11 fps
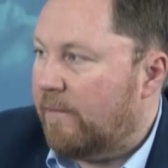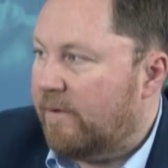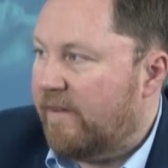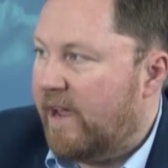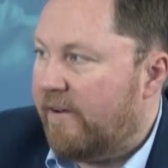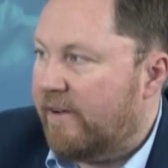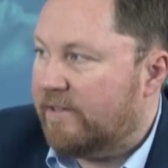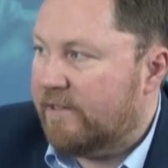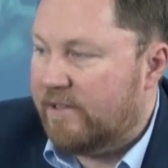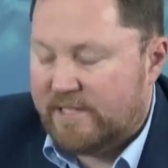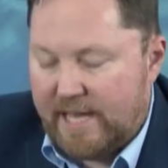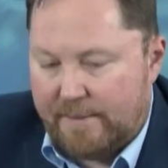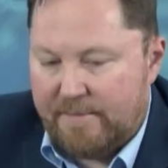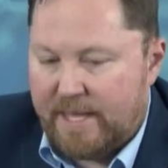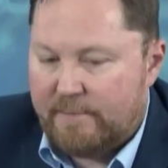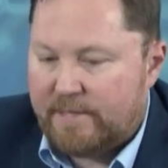of areas, and the same
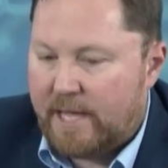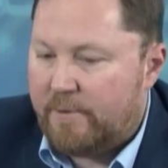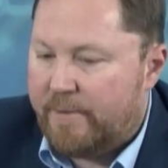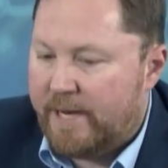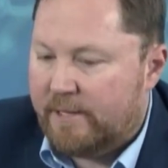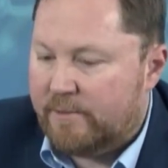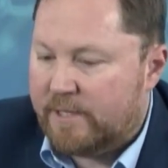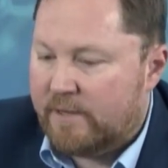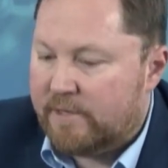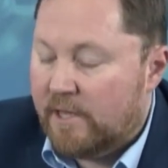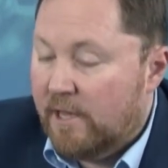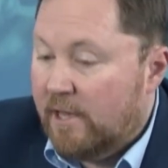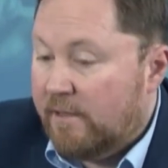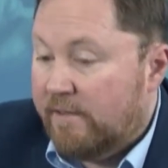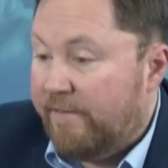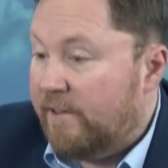themes kept repeating themselves.
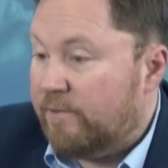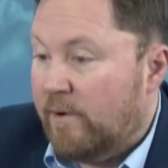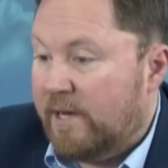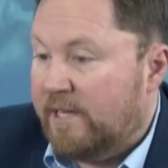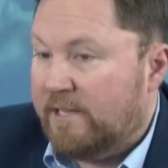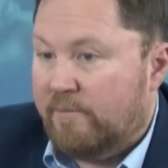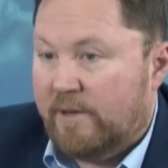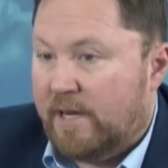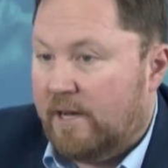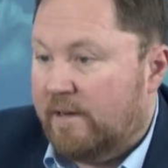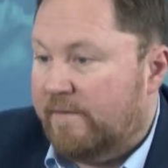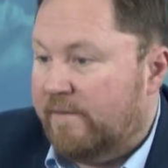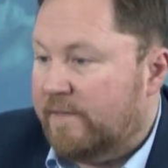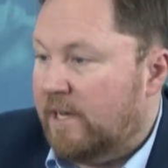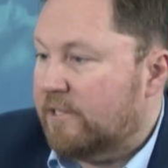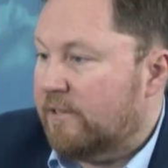The first one is, and we kind of have
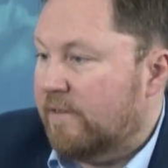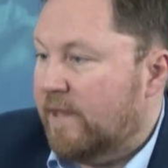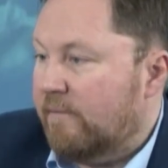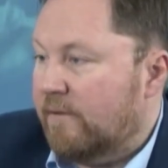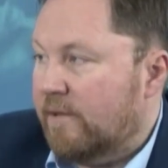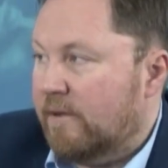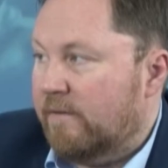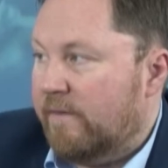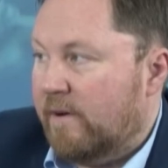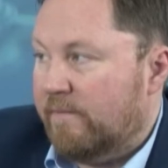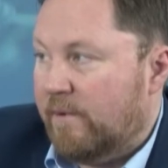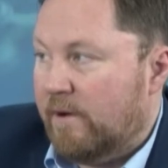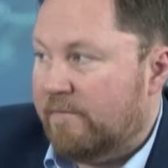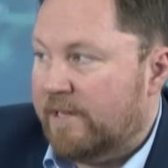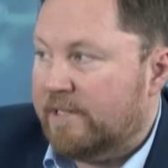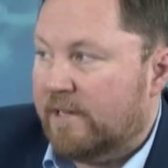touched on that with a lot of our
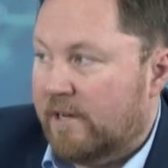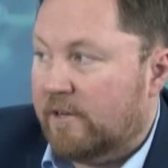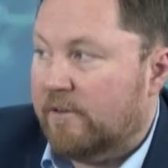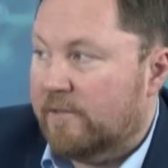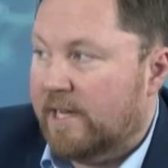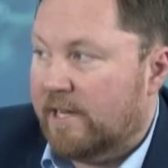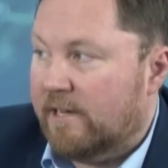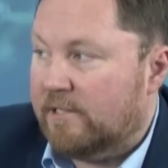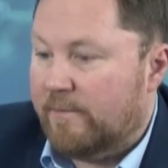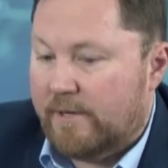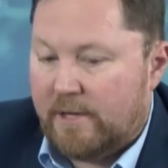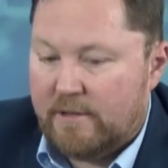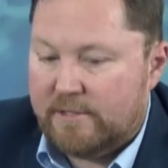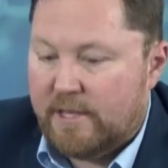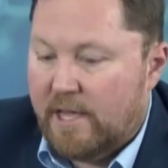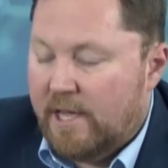recent kind of content and customer
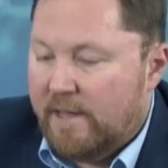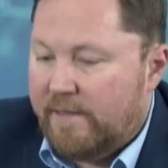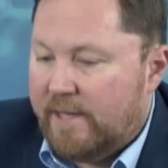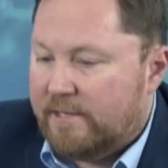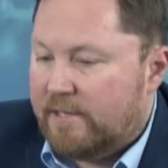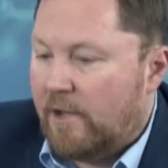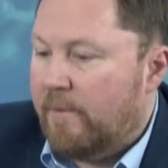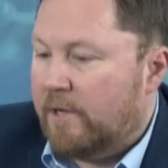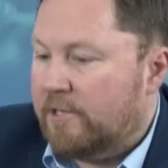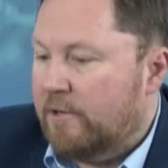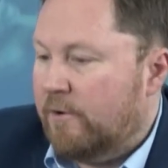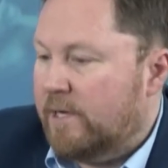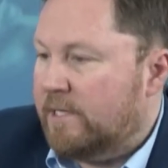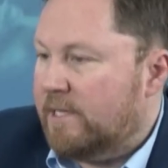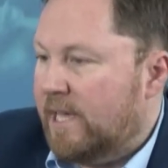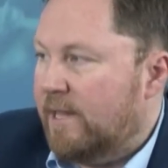dialogues, there's so much
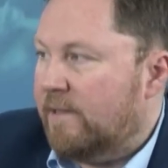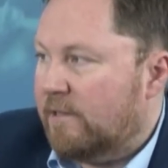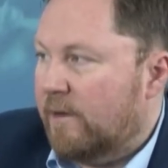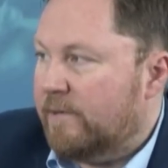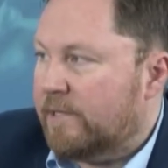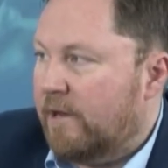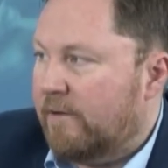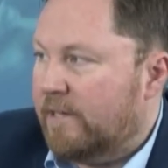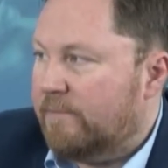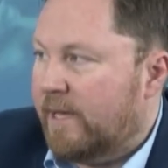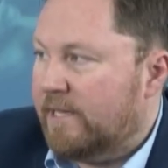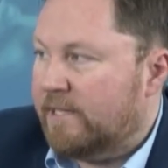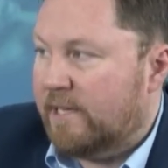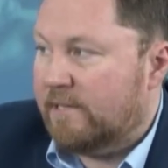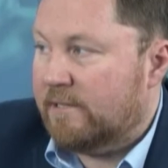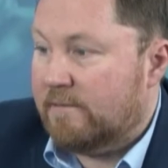noise in the cybersecurity space.
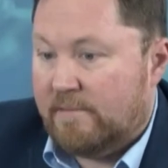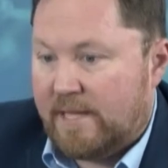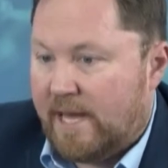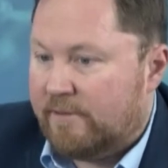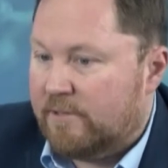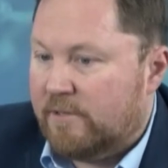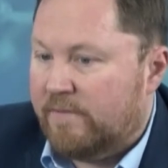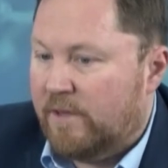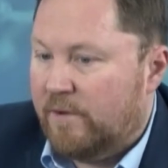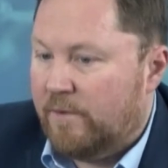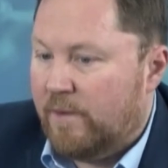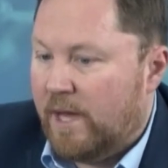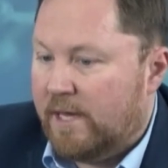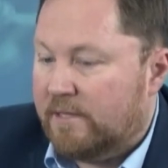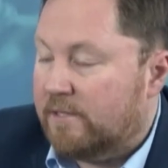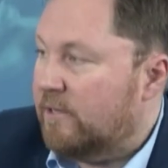There's thousands of new
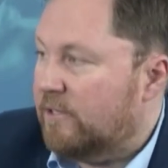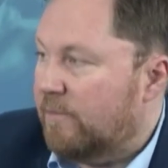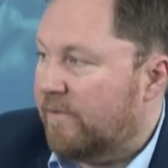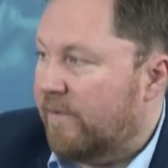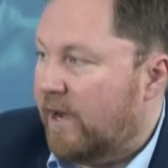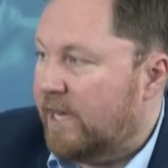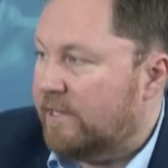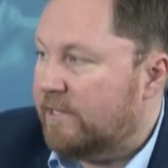solution providers,